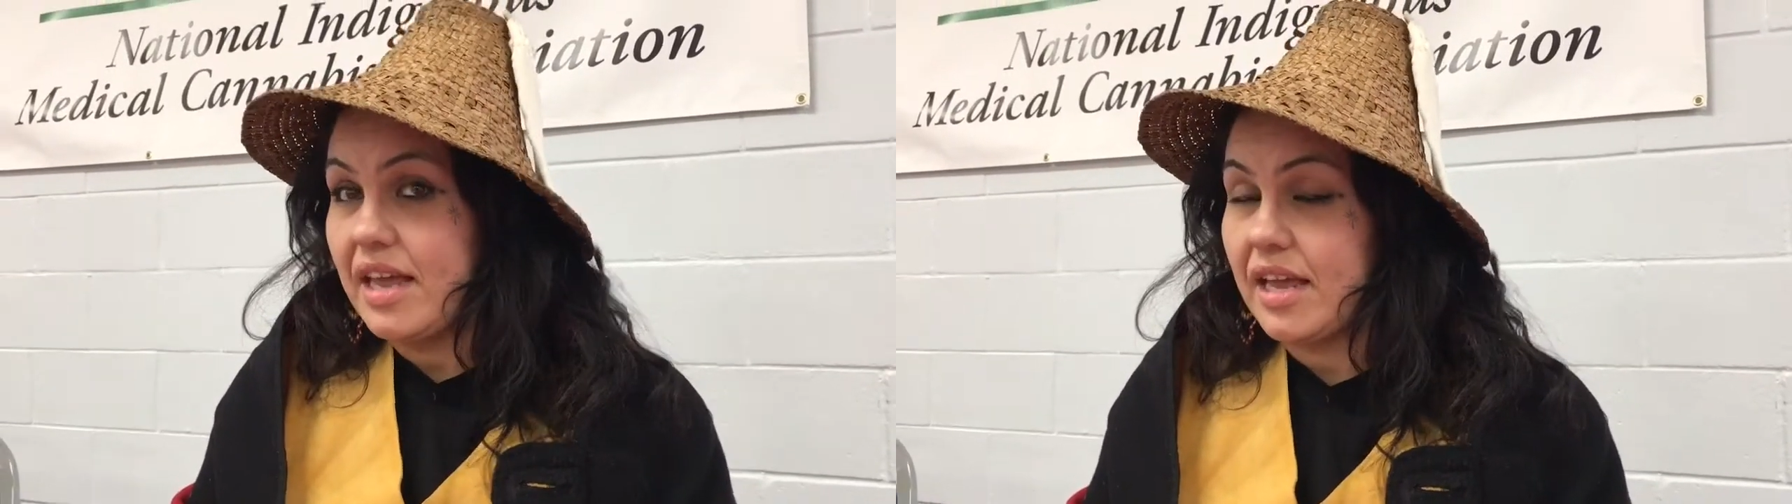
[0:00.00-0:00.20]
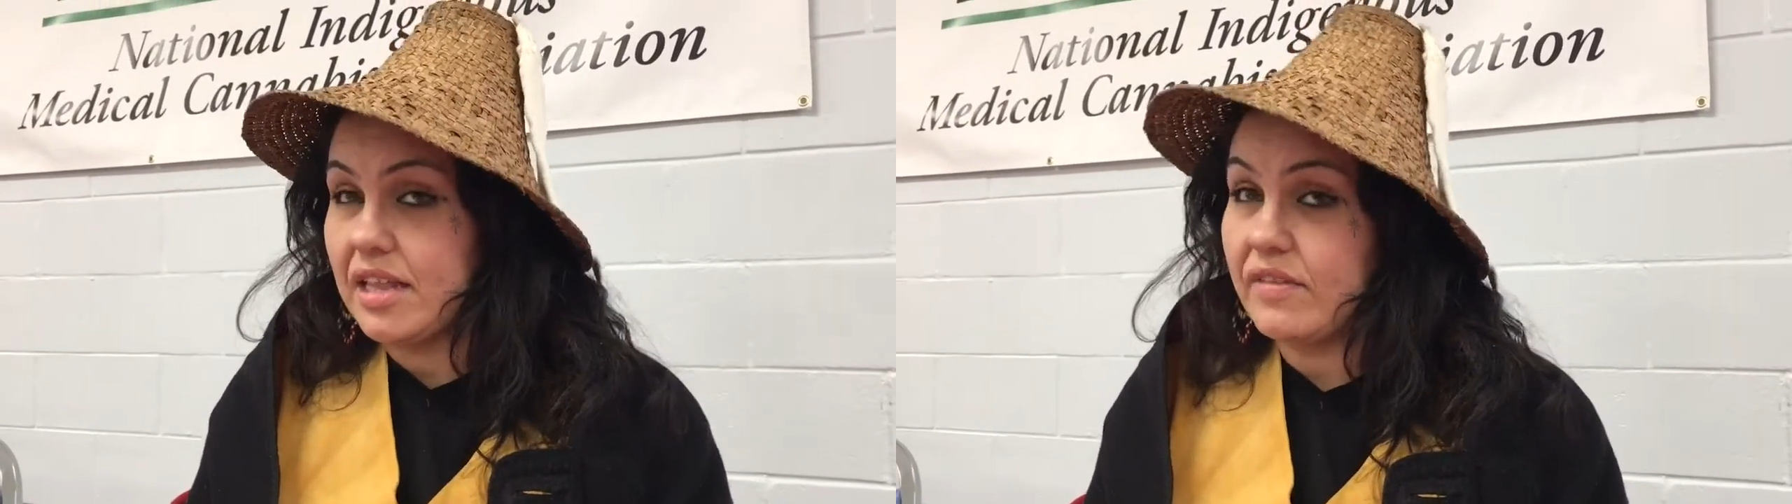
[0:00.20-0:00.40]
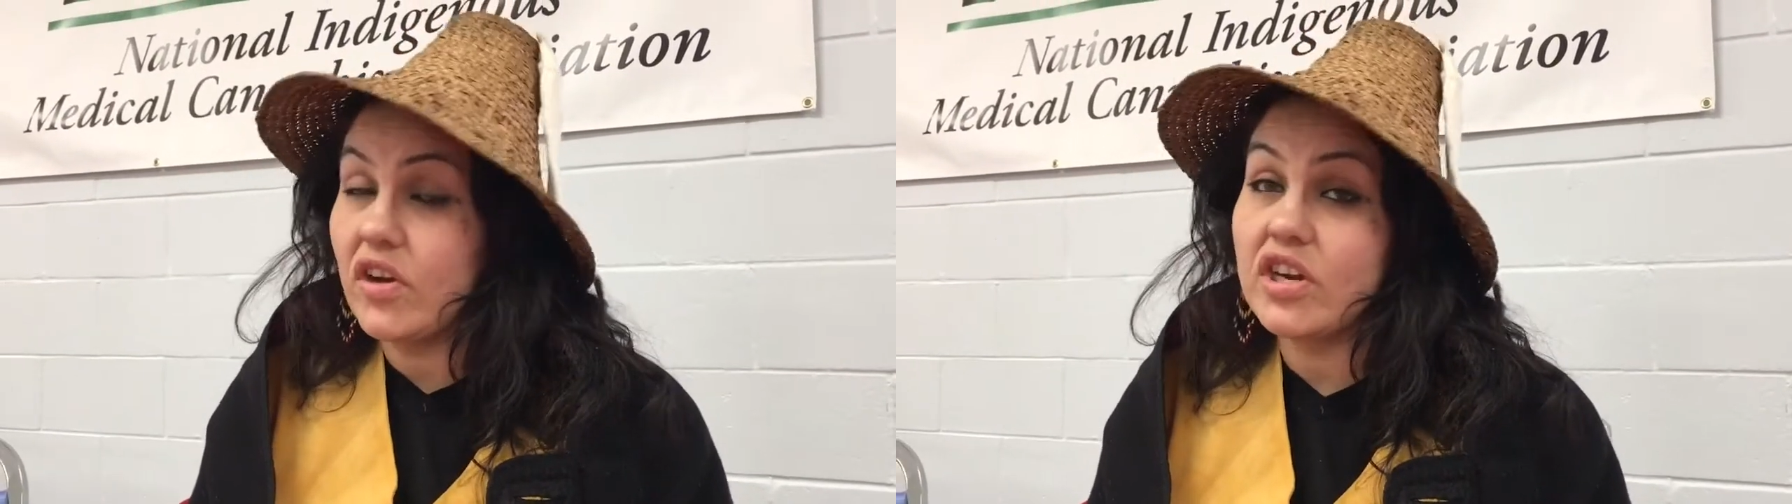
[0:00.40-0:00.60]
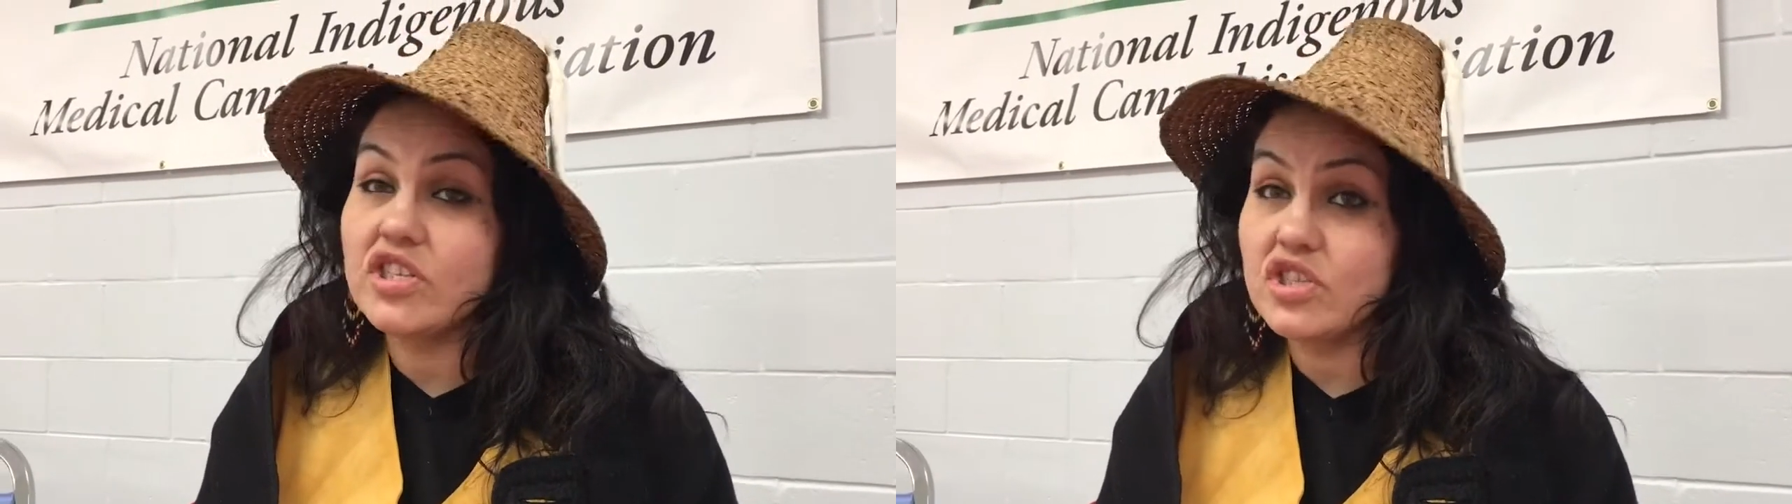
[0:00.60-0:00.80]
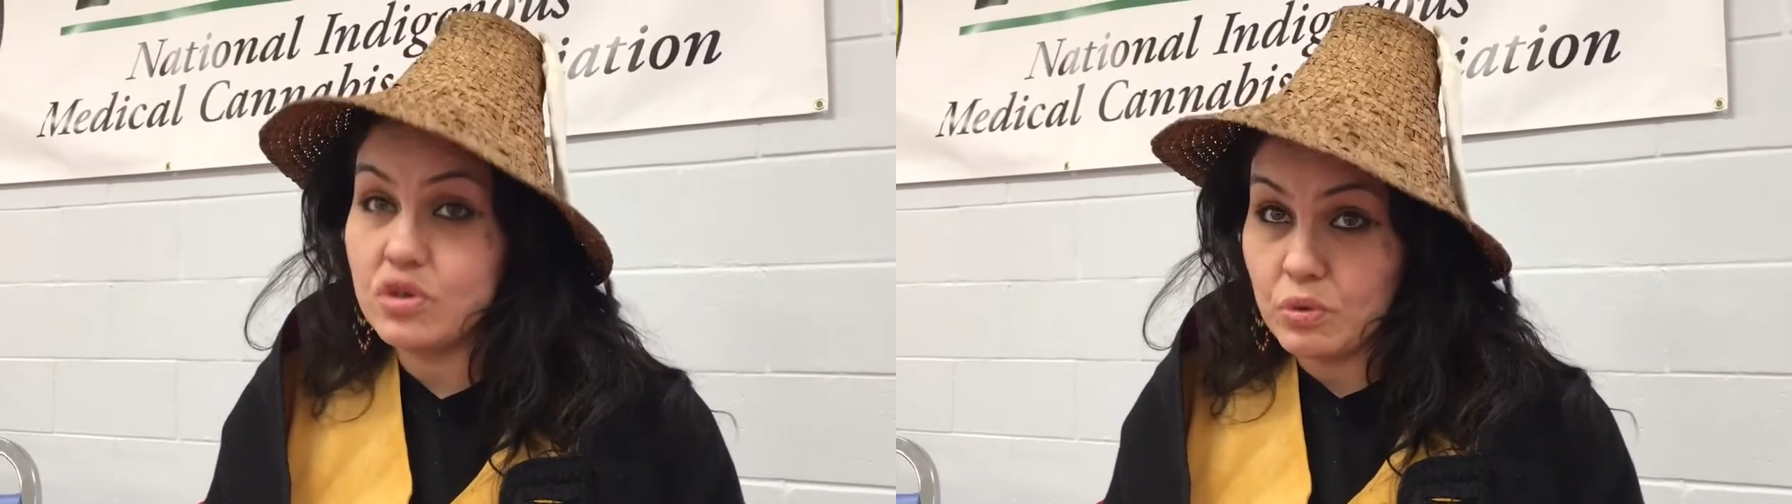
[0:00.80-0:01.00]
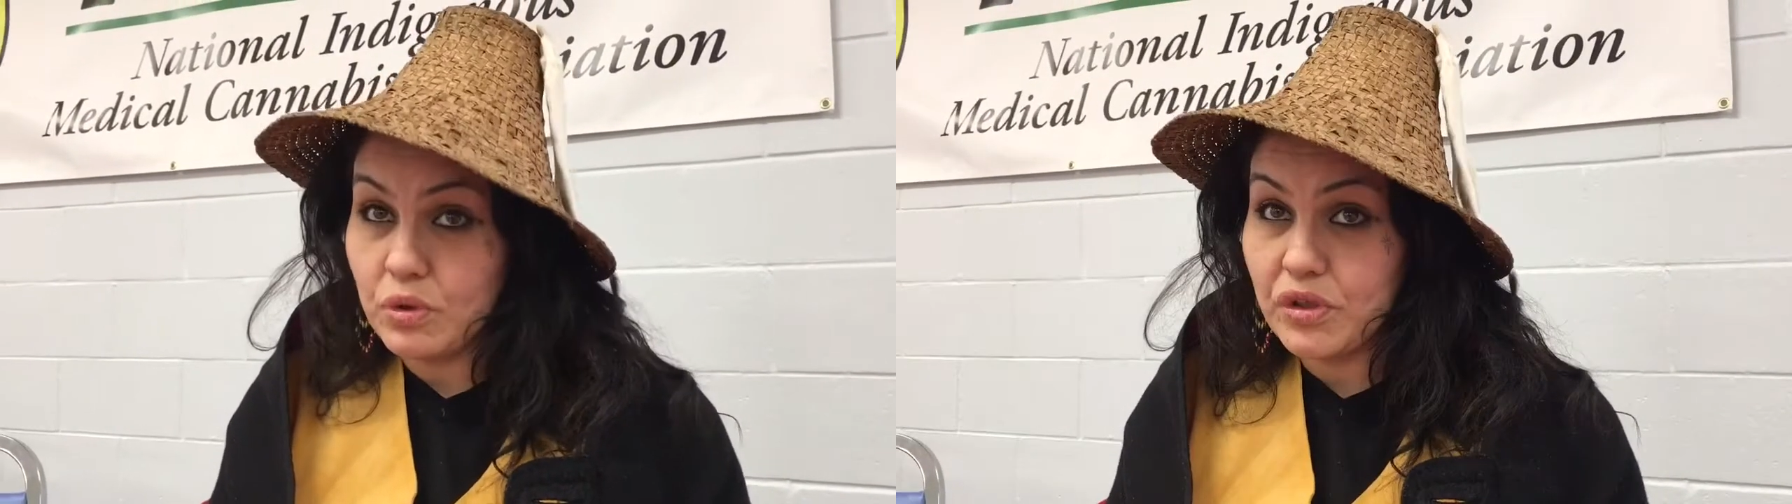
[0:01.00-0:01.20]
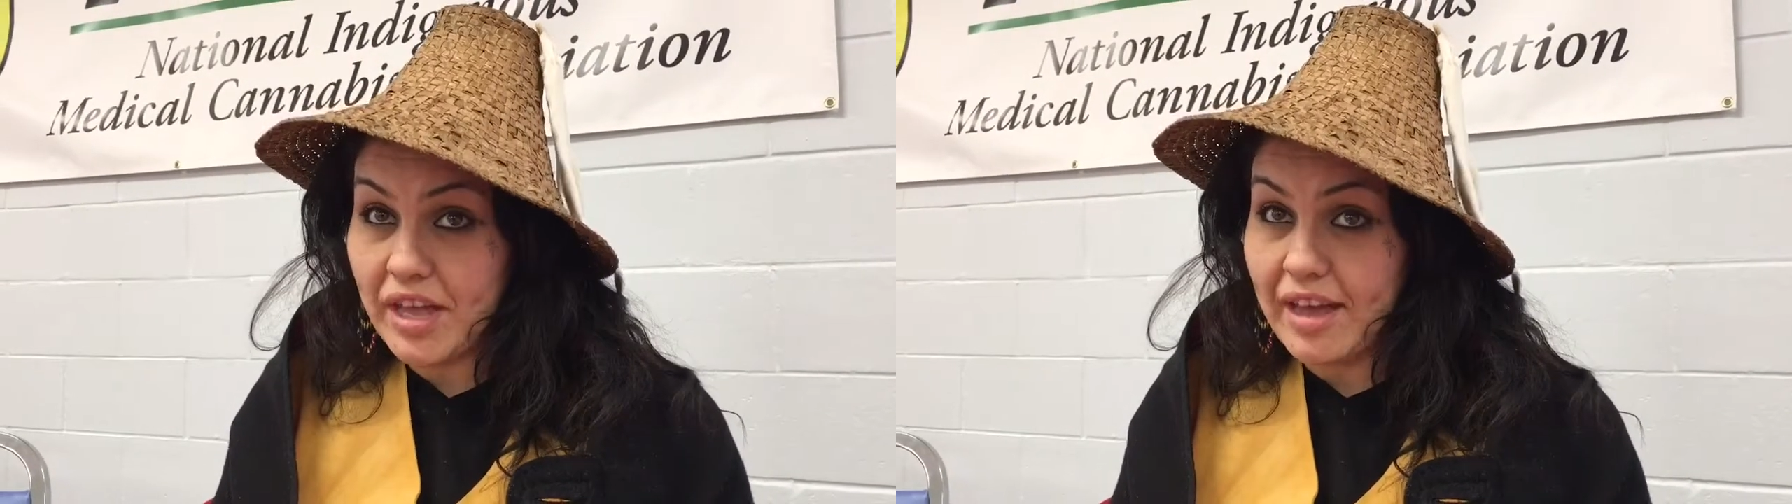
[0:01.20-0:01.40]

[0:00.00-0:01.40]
and they've got a school